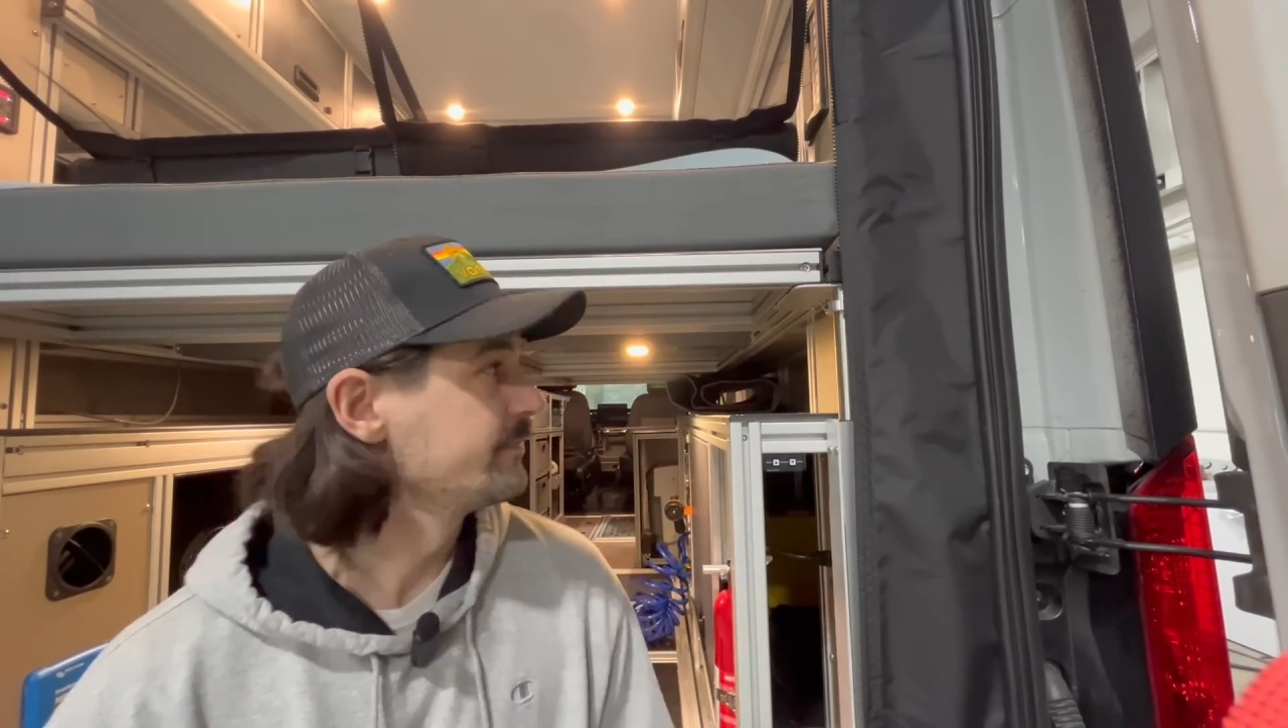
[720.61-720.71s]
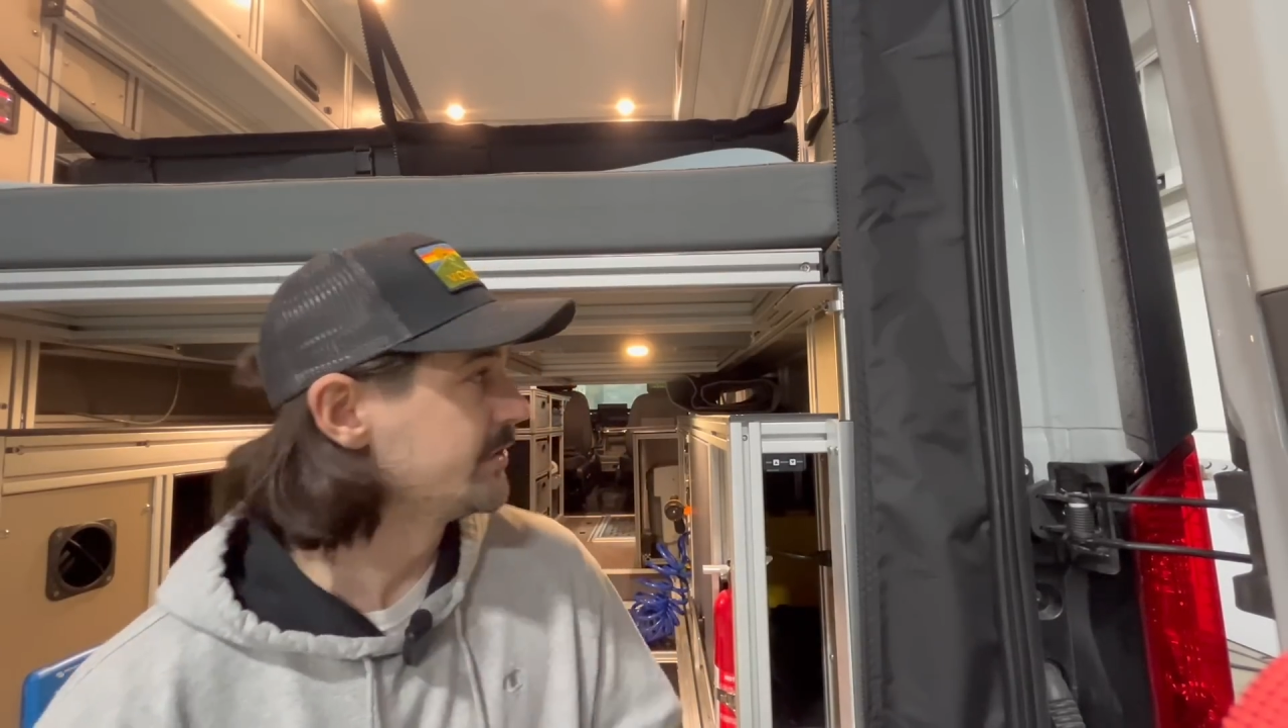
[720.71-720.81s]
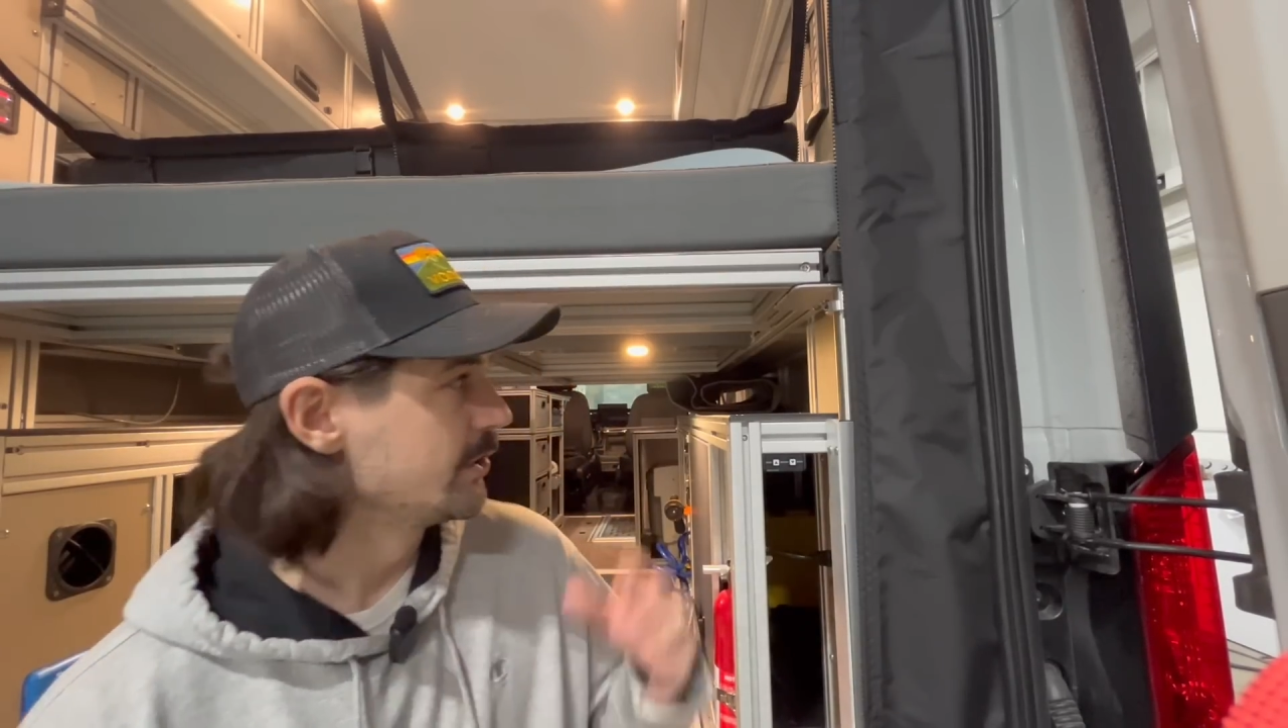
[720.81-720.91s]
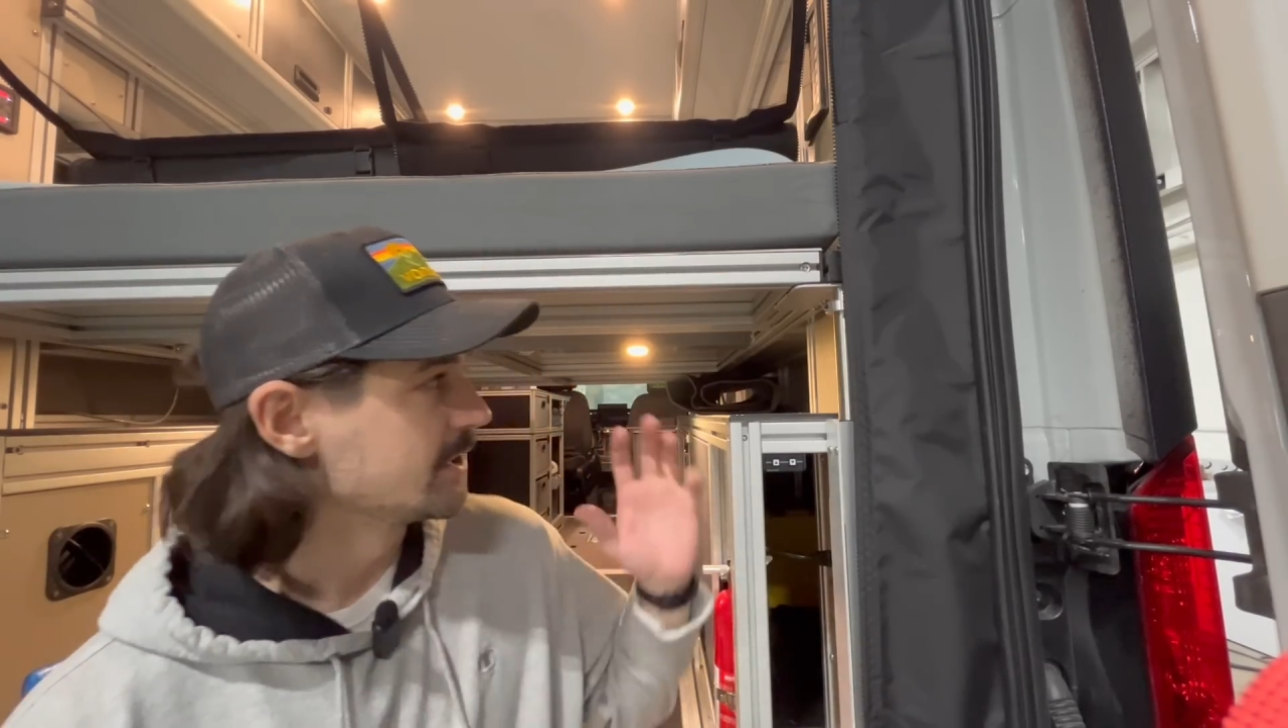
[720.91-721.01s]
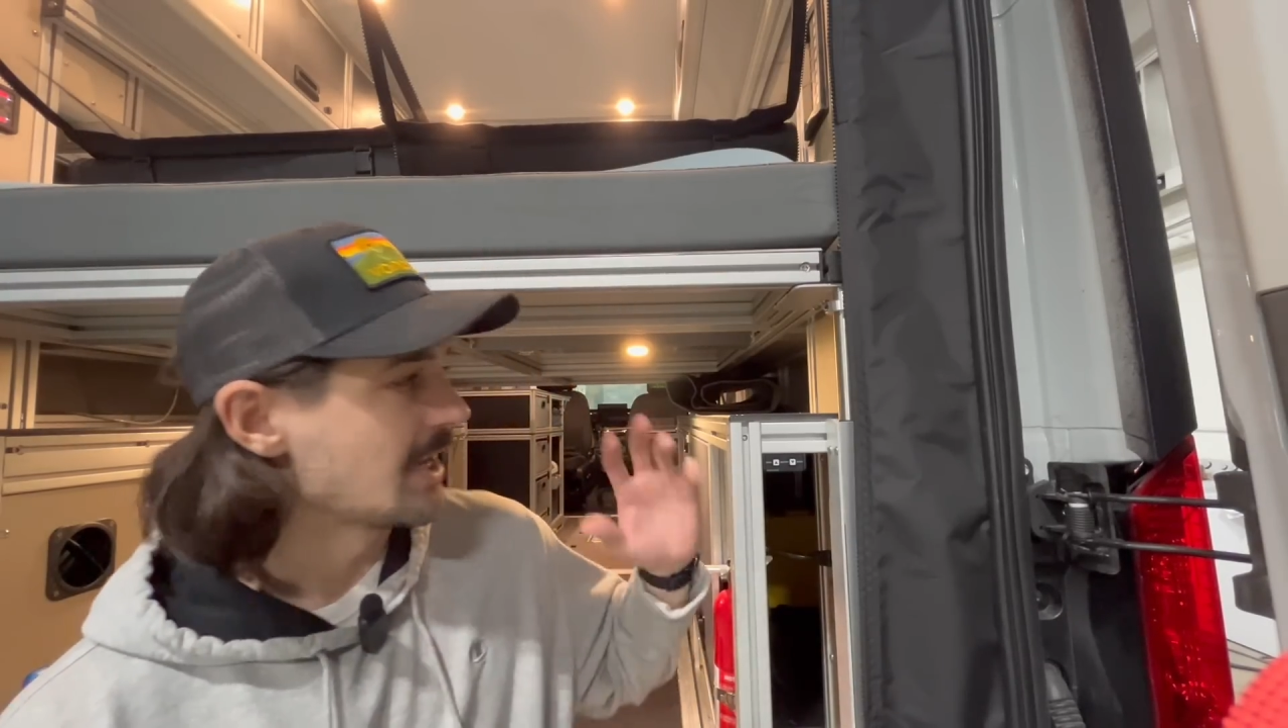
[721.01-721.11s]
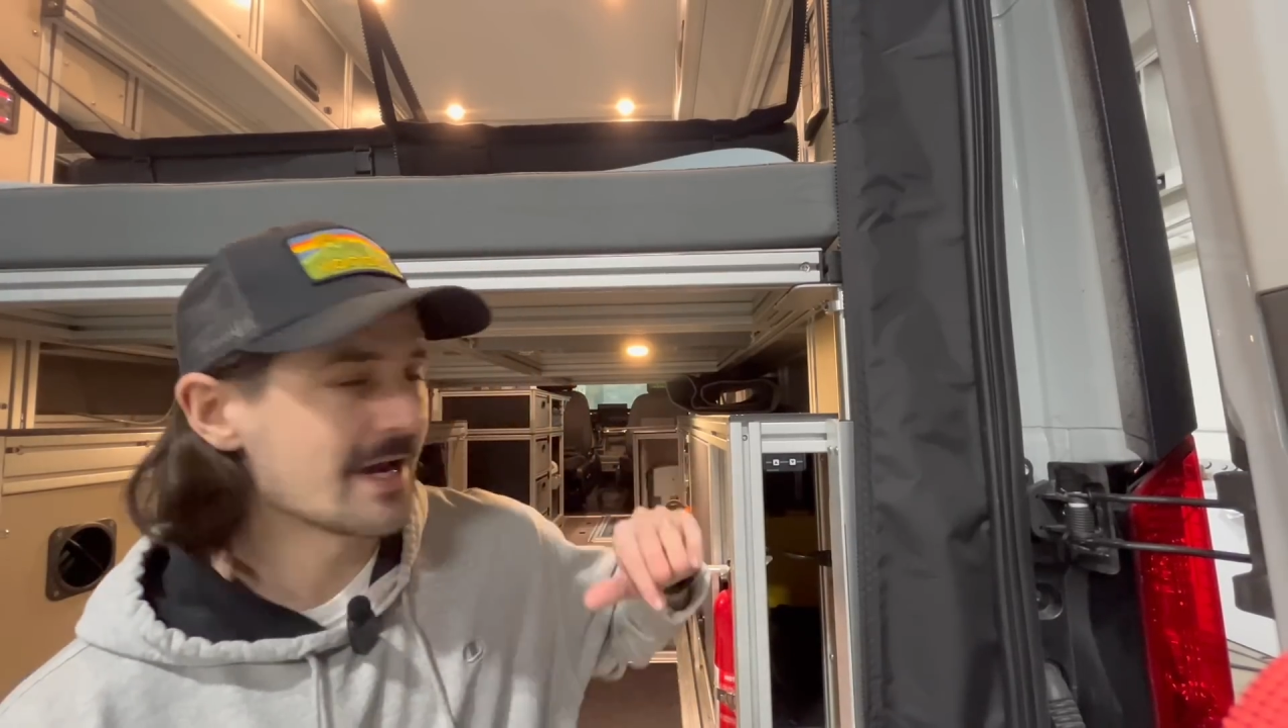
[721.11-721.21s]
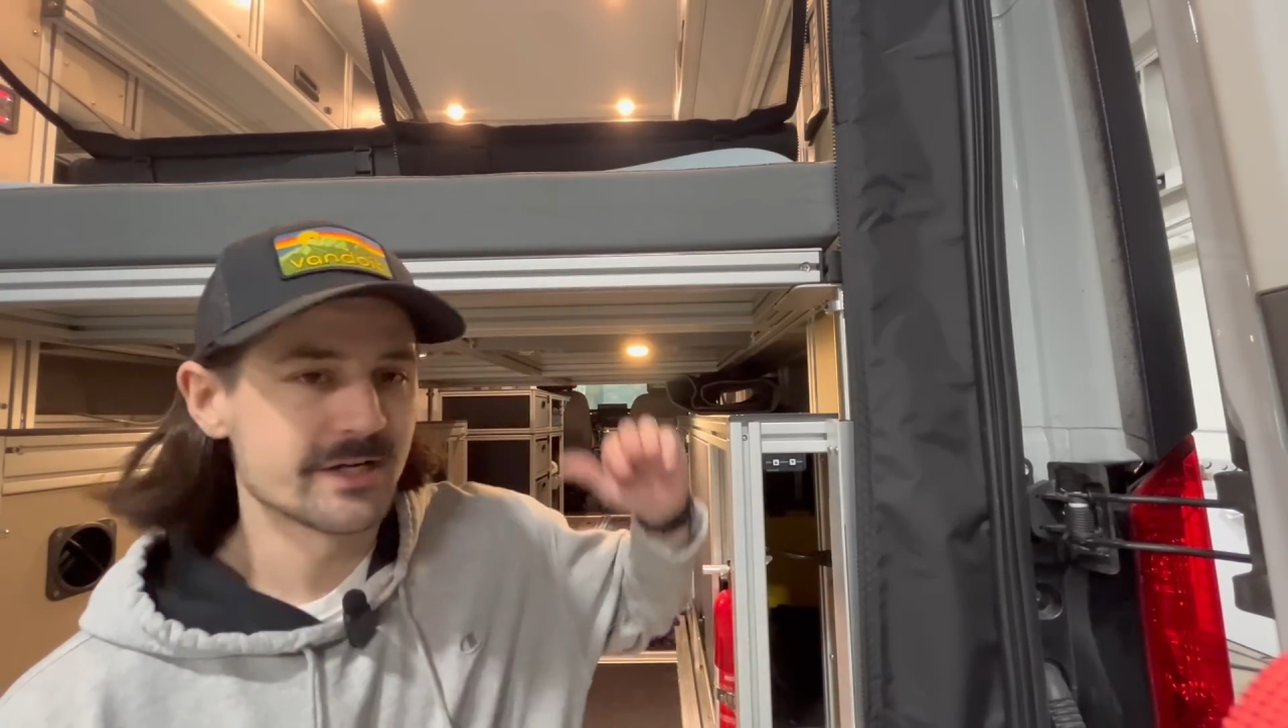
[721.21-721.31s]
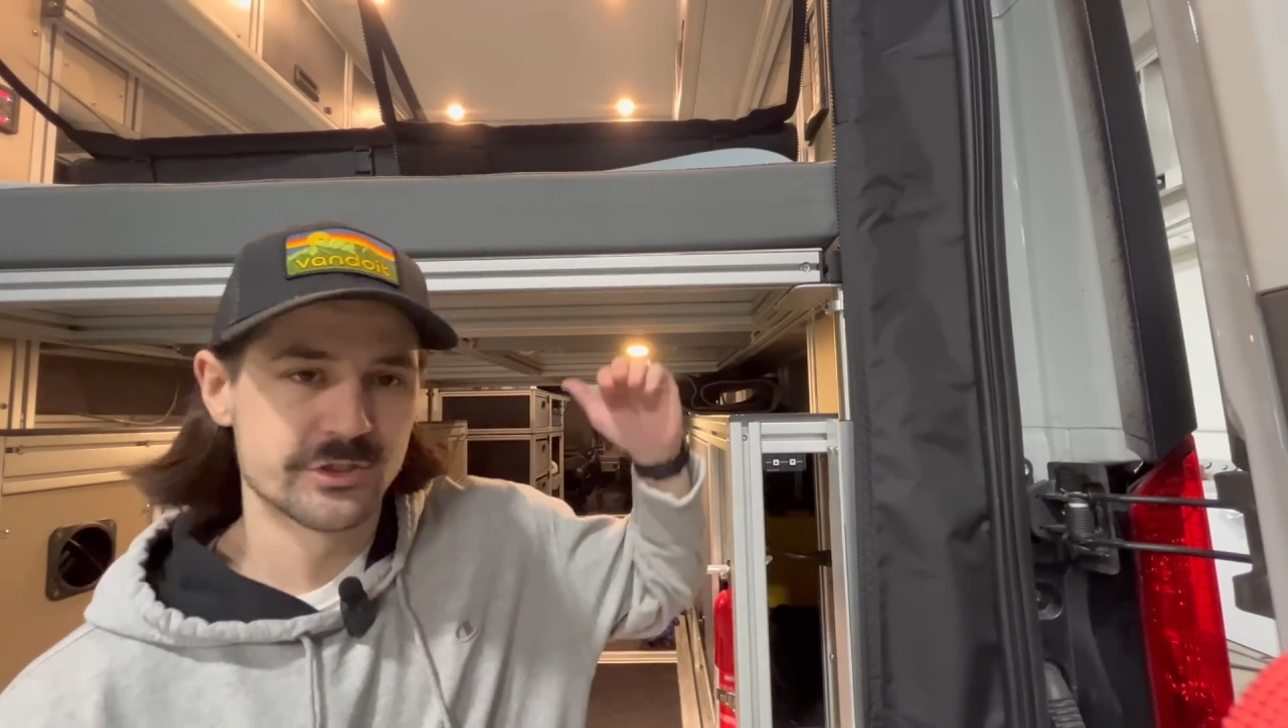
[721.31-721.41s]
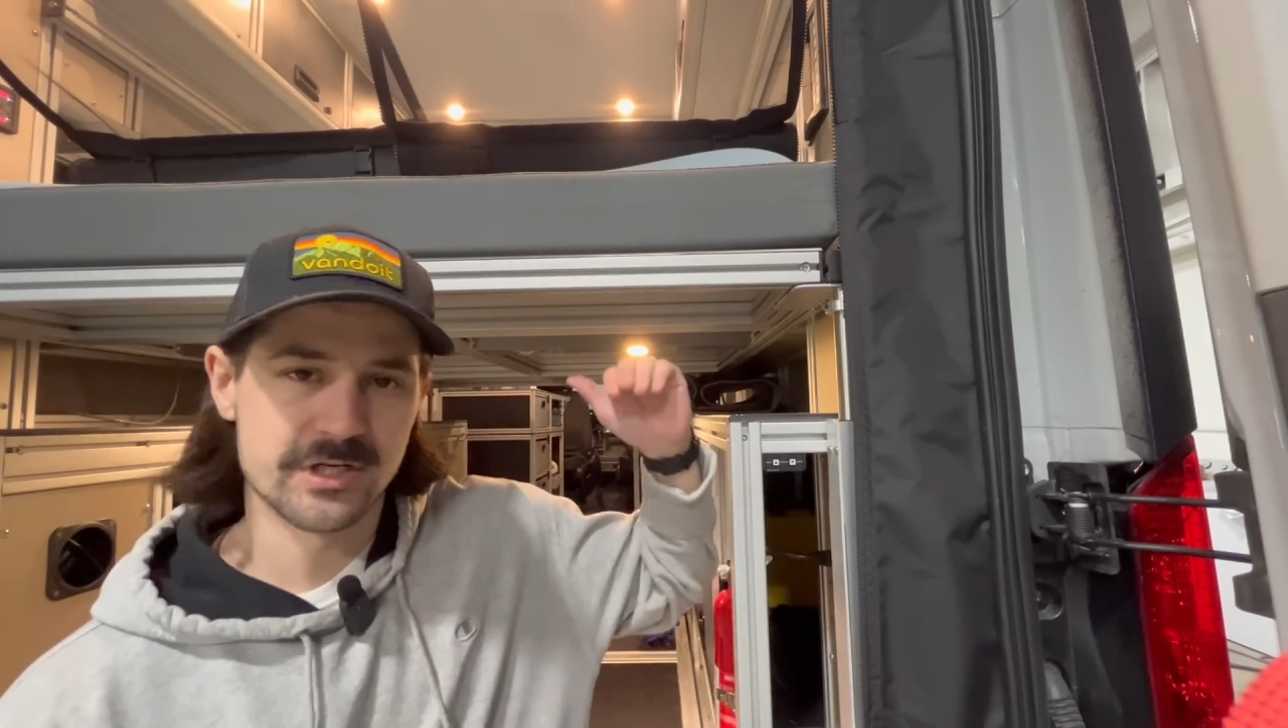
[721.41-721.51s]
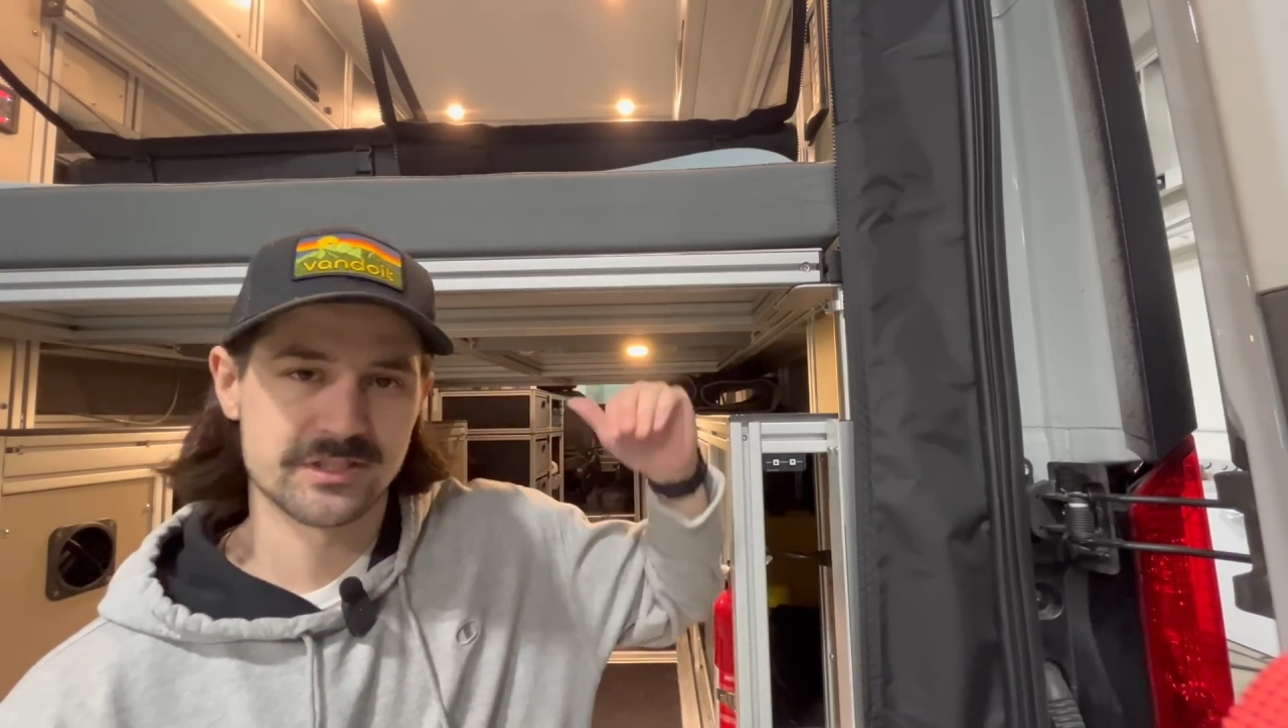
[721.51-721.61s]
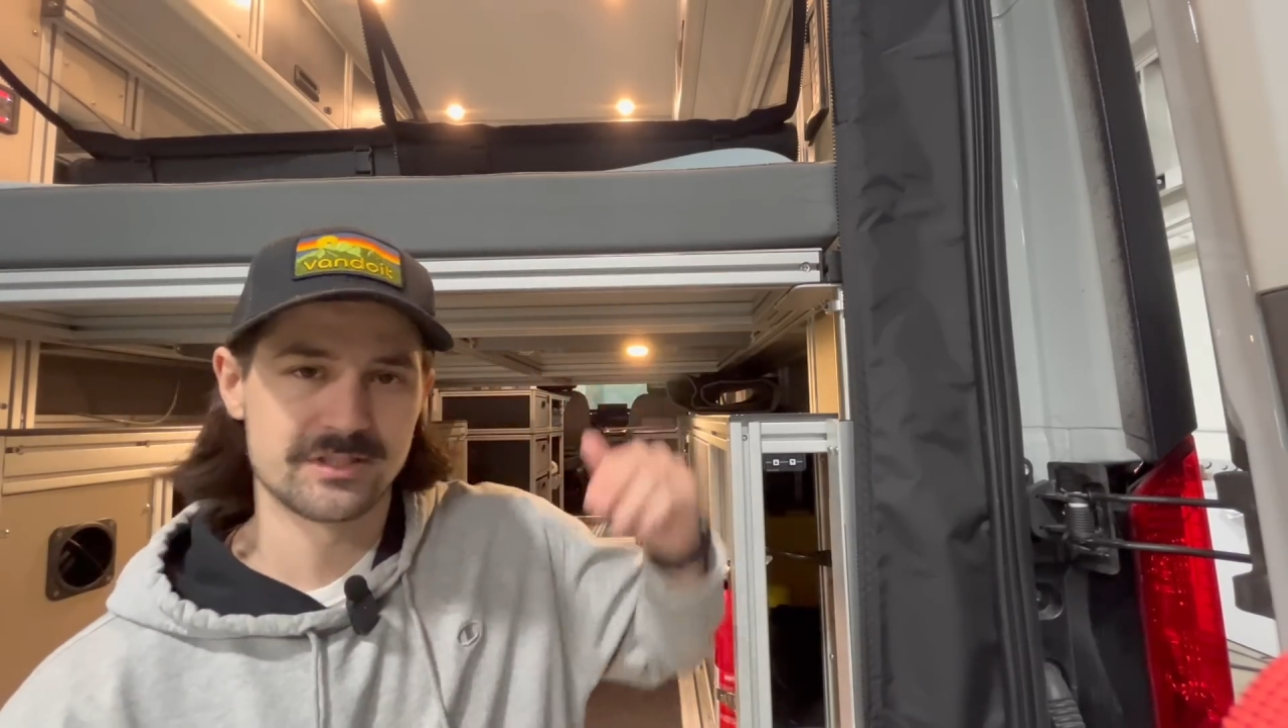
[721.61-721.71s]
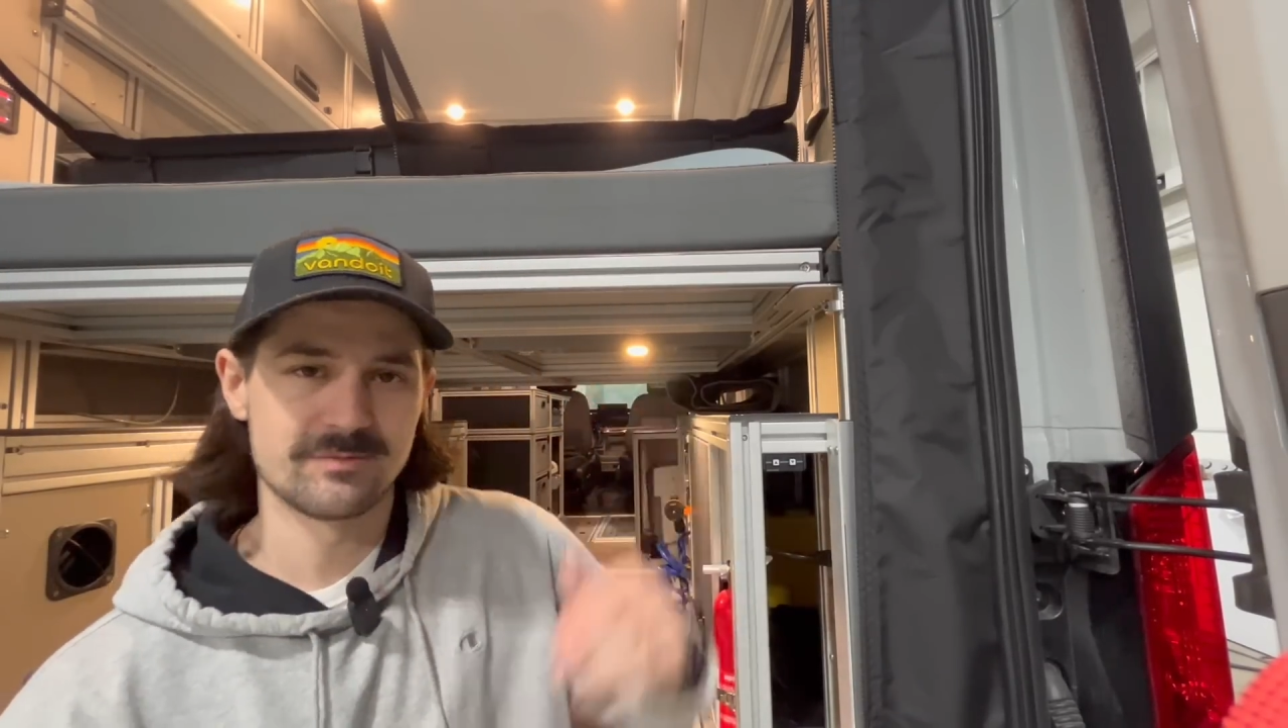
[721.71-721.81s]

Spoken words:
you can height adjust